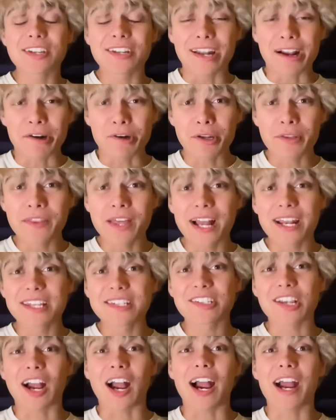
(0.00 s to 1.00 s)
out on that
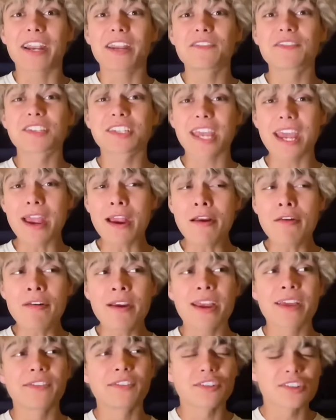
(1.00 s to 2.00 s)
is kind of
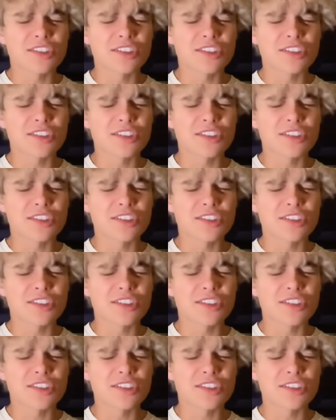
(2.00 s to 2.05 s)
scary. And there's